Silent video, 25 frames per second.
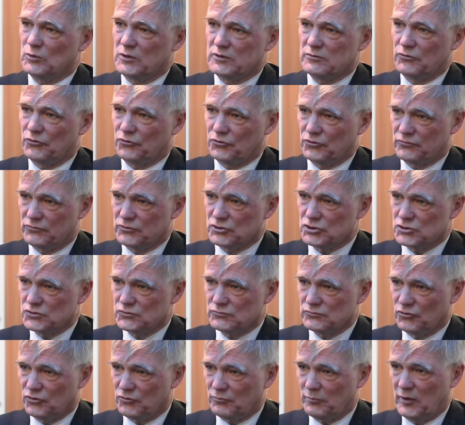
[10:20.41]
where there's
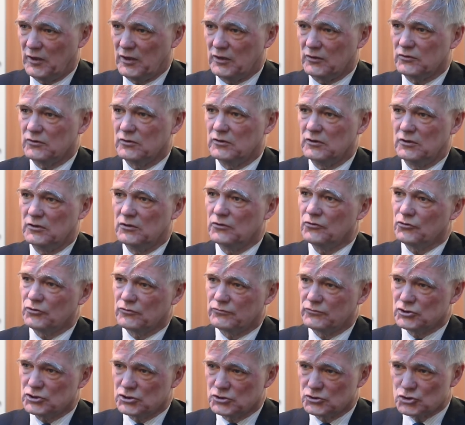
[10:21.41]
sufficient respect,
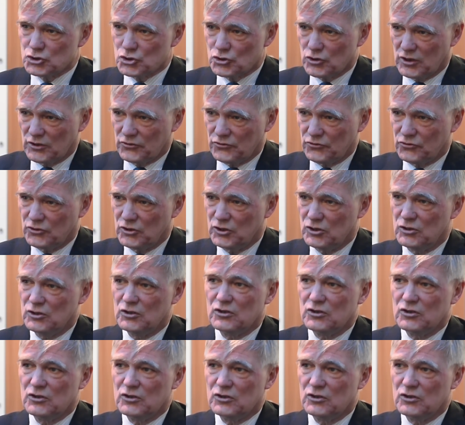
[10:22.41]
sufficient trust,